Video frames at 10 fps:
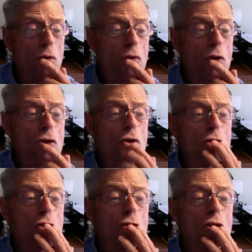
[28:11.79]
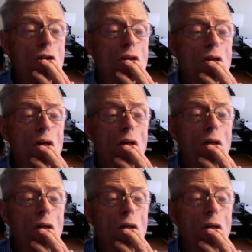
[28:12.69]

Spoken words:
So this is the